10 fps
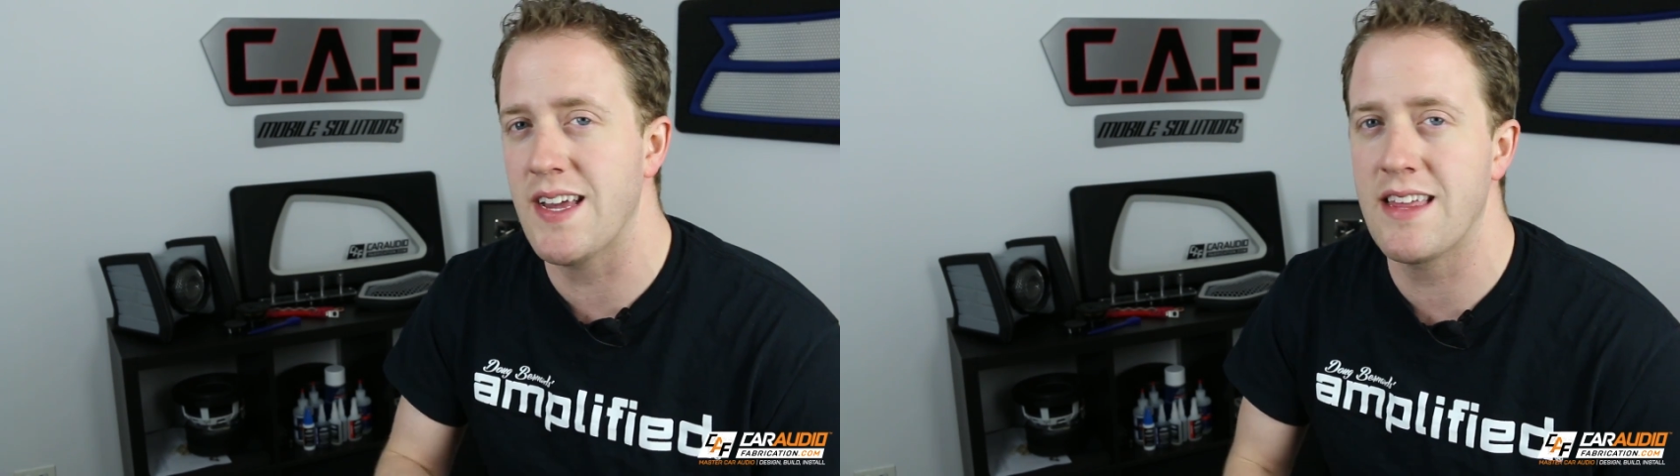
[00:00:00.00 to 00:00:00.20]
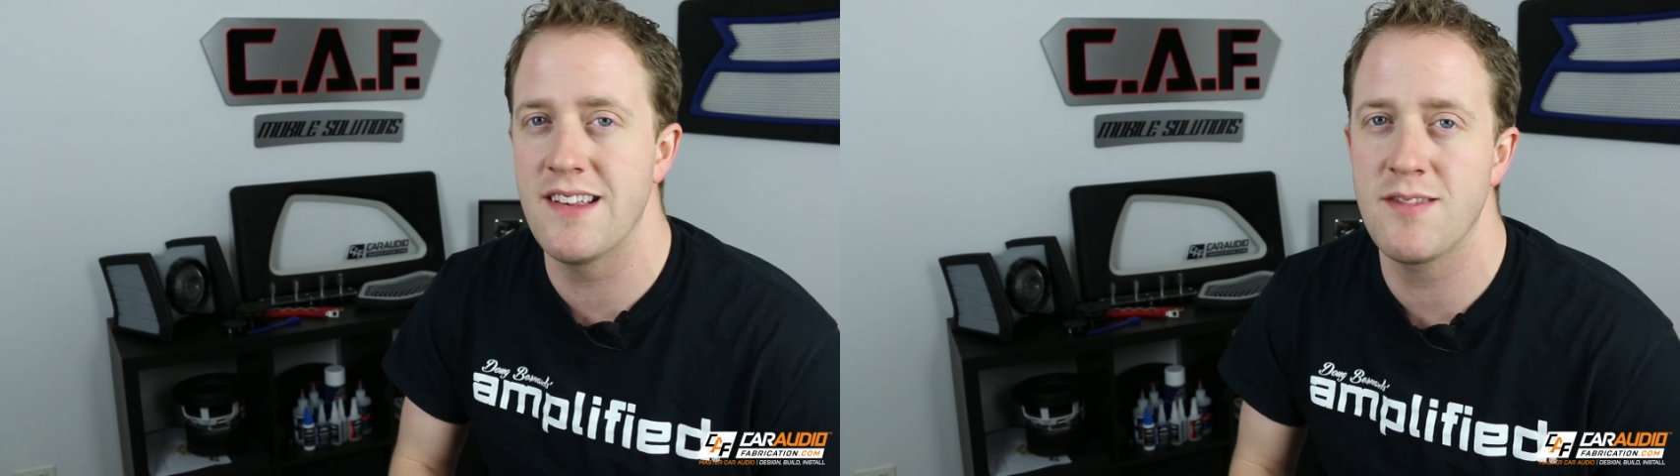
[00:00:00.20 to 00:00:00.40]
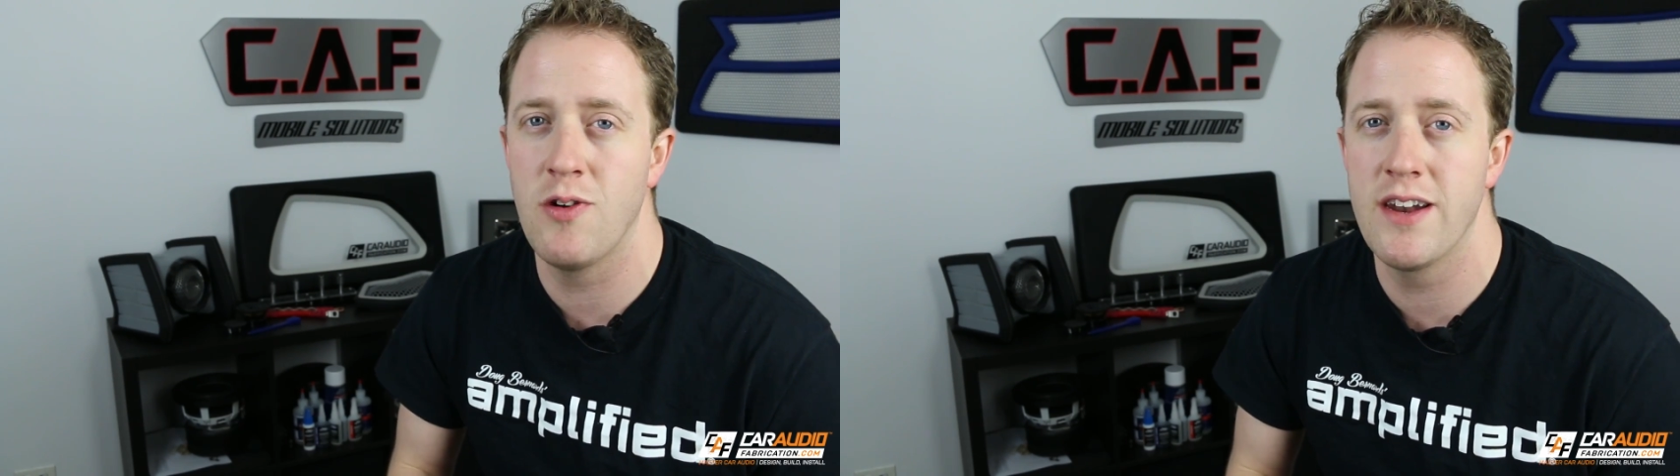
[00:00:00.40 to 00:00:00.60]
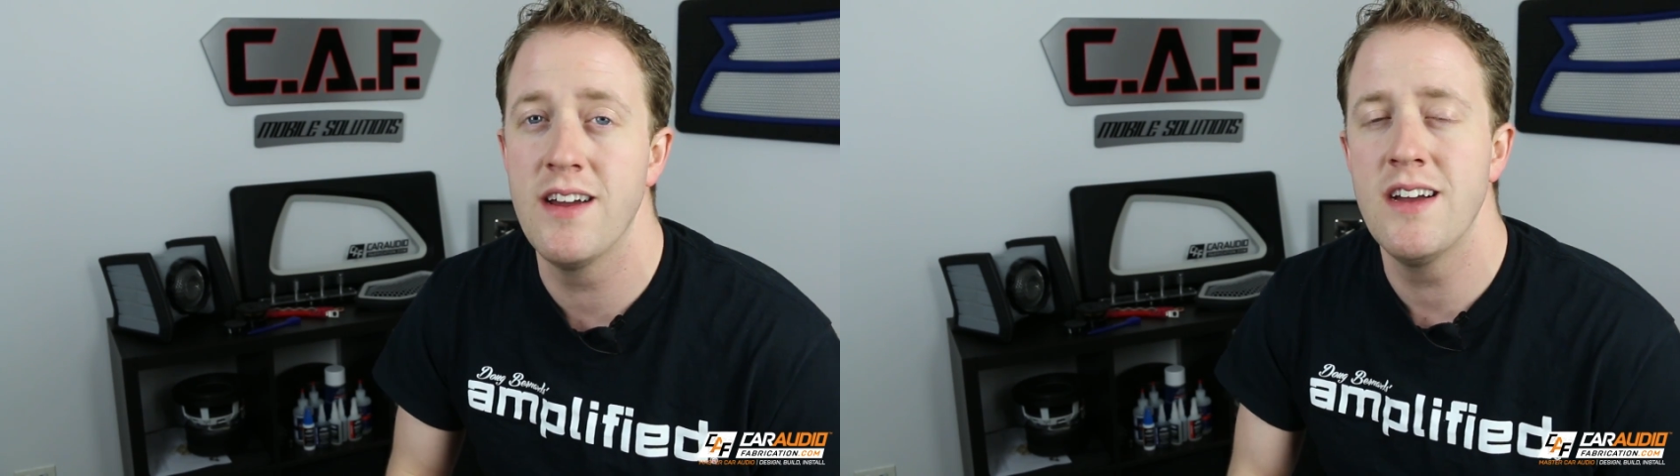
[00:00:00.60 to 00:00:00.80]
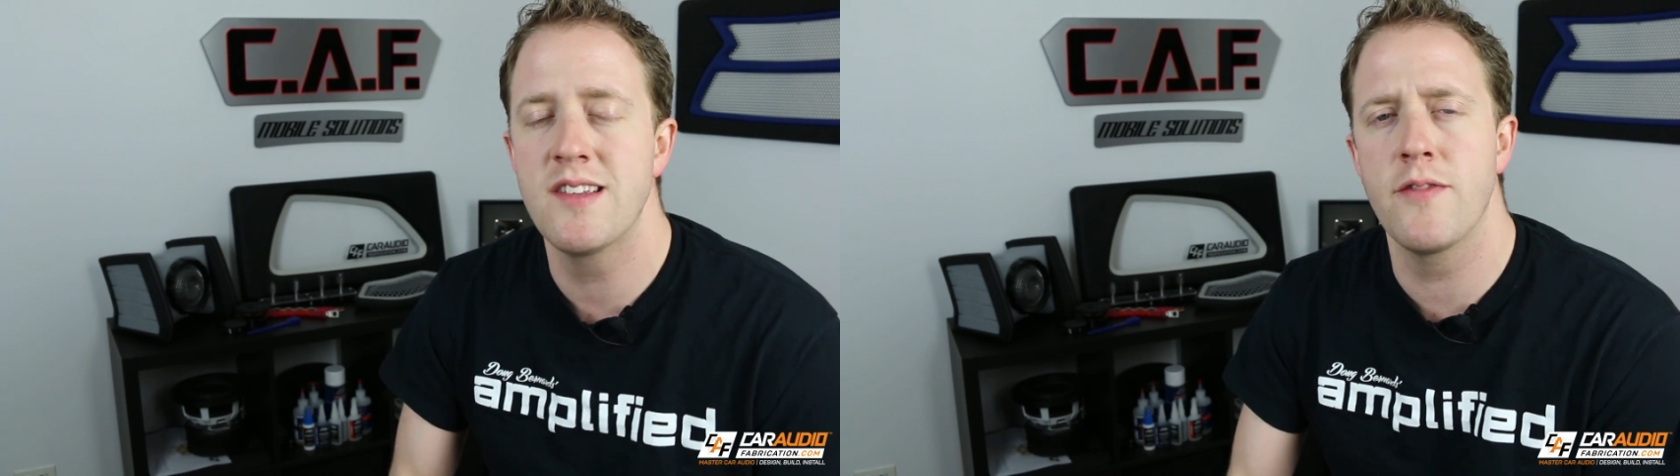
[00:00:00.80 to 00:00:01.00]
like this one.
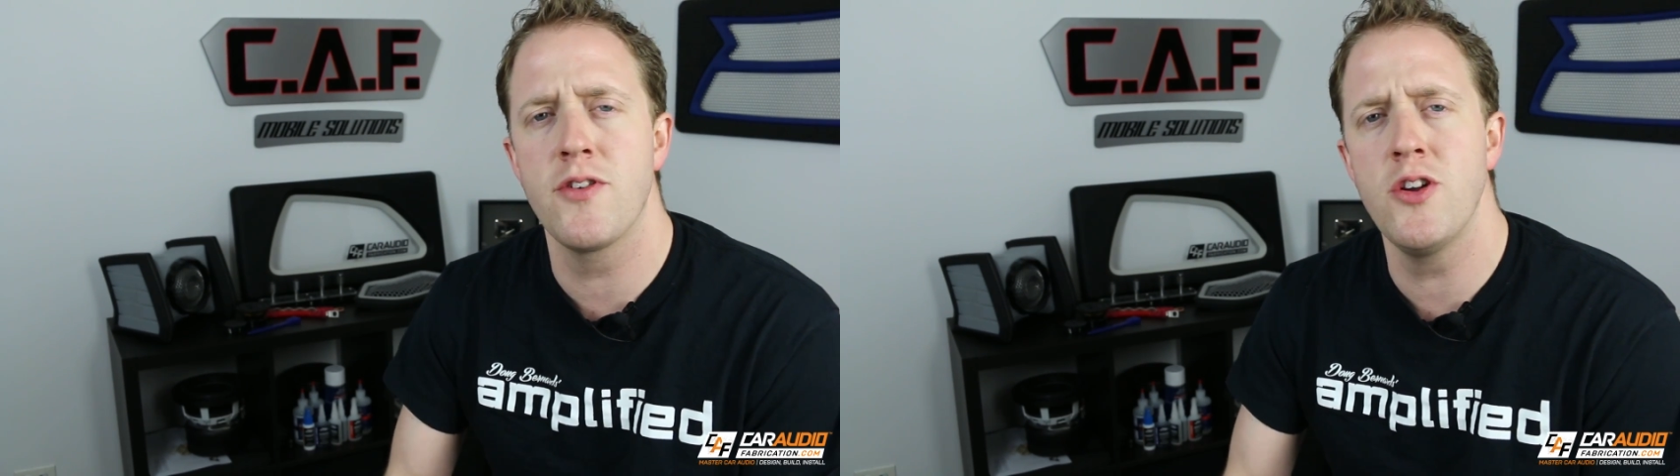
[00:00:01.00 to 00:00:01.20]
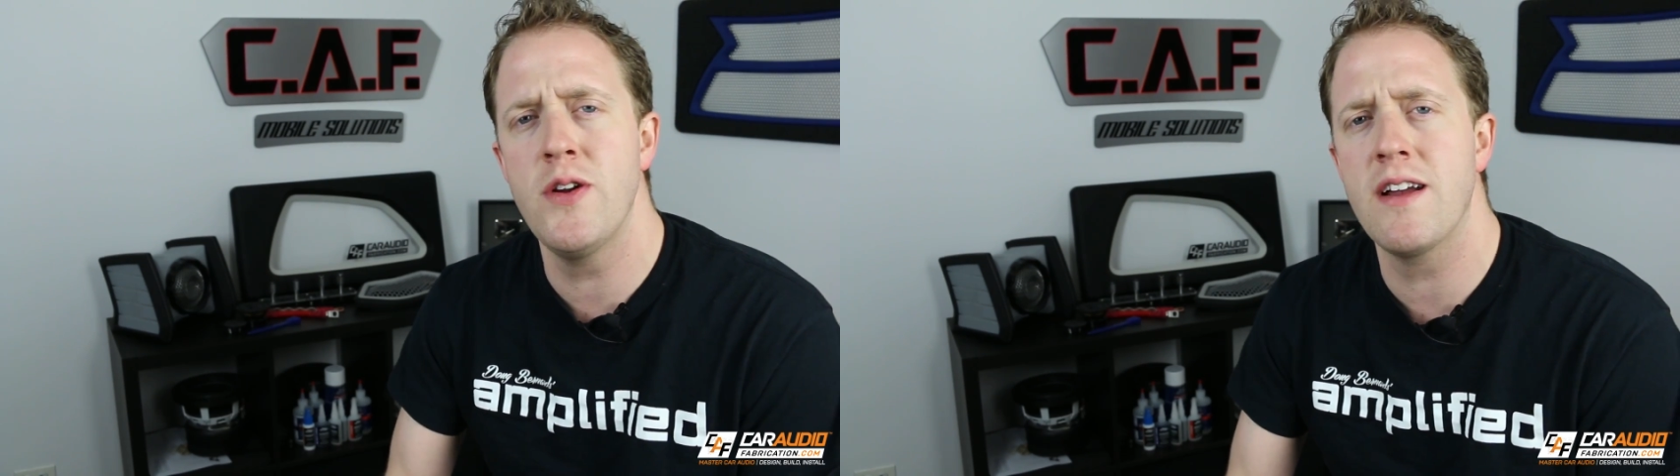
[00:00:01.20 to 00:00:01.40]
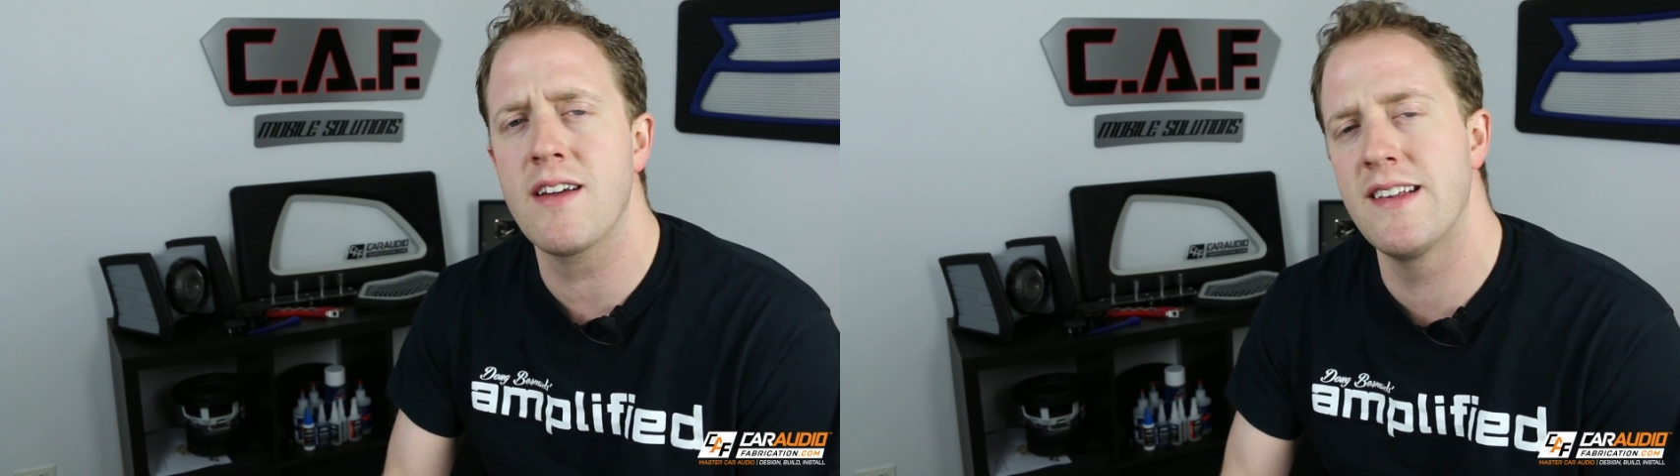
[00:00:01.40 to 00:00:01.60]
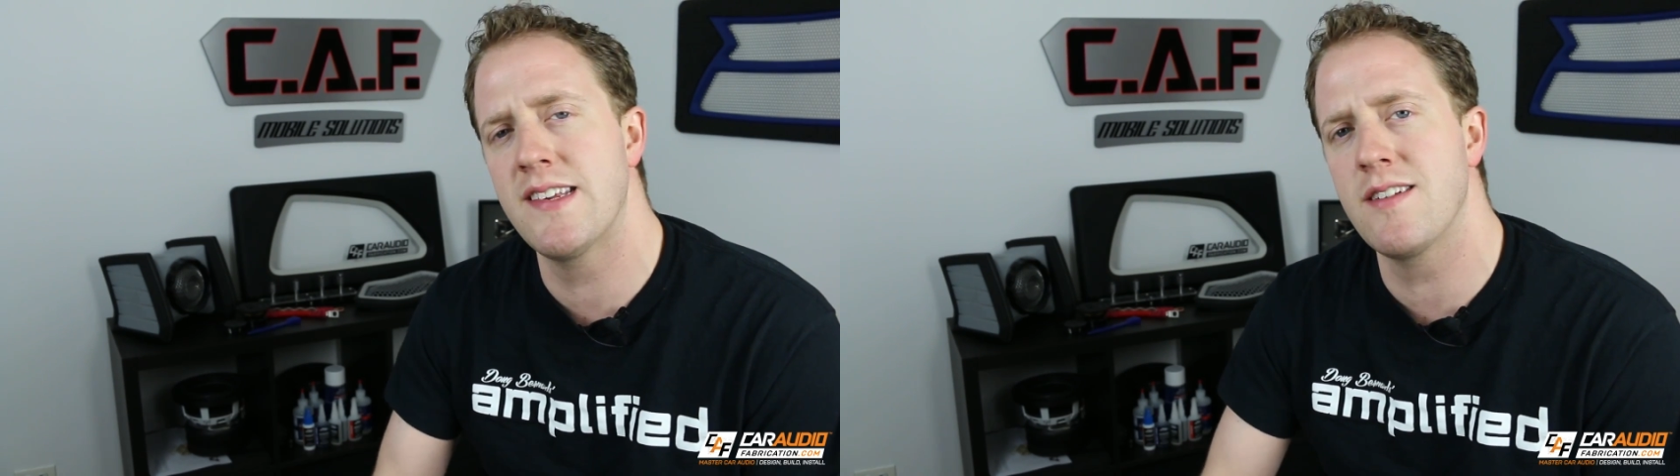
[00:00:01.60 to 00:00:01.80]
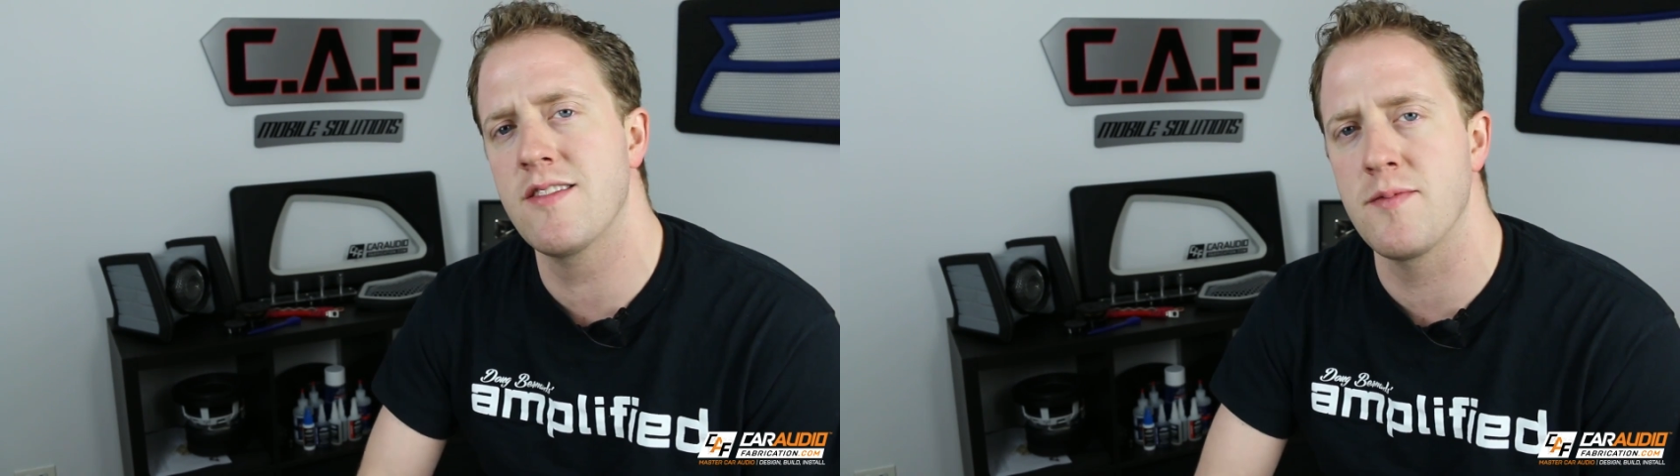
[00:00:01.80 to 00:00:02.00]
So if you're new here, consider